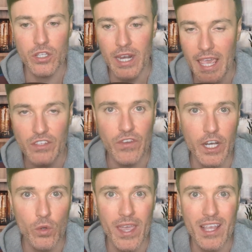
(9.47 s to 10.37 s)
Today's
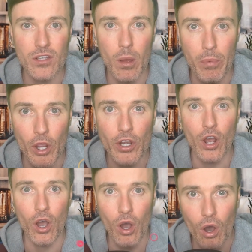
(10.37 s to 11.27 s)
video is about
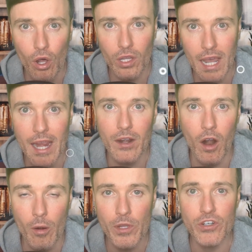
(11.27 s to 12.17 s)
online
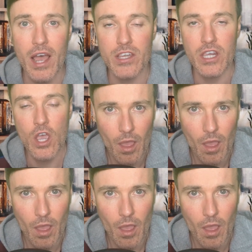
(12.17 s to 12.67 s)
arbitrage.